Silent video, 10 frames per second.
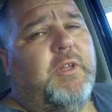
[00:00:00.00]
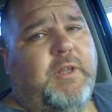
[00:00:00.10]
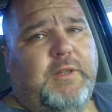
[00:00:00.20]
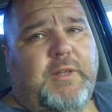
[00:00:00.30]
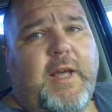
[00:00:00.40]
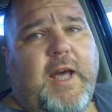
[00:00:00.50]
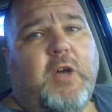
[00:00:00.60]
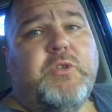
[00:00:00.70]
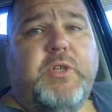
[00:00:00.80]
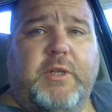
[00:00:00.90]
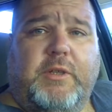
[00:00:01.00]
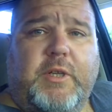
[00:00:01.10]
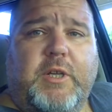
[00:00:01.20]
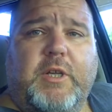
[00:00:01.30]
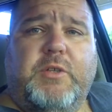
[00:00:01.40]
Get the house. Get the
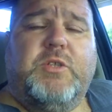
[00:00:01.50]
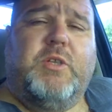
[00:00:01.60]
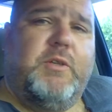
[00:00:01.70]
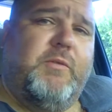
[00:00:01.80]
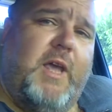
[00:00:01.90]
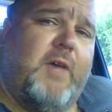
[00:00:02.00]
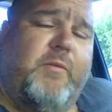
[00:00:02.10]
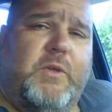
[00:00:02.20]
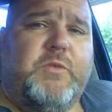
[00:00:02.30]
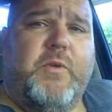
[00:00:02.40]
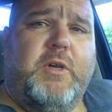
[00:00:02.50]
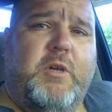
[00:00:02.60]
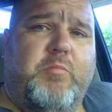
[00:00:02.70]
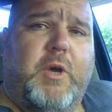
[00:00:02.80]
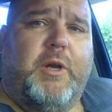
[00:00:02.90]
kids. Get half of his
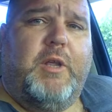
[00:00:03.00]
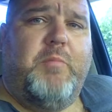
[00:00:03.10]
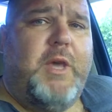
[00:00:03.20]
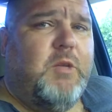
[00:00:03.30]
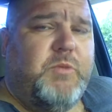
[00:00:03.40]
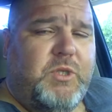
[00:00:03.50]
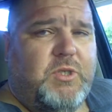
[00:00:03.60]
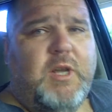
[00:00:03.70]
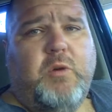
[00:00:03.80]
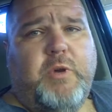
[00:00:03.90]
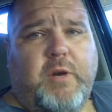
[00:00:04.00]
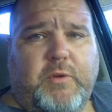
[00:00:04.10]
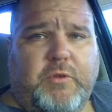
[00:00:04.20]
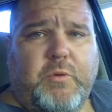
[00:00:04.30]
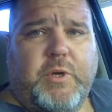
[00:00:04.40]
fucking money. Make him sell
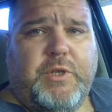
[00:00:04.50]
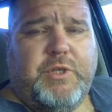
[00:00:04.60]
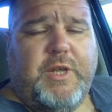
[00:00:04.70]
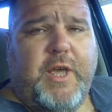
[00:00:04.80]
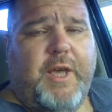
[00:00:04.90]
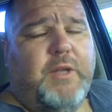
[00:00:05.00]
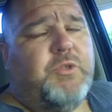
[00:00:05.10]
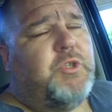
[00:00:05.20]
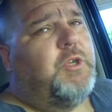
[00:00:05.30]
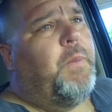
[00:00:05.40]
whatever toys he has.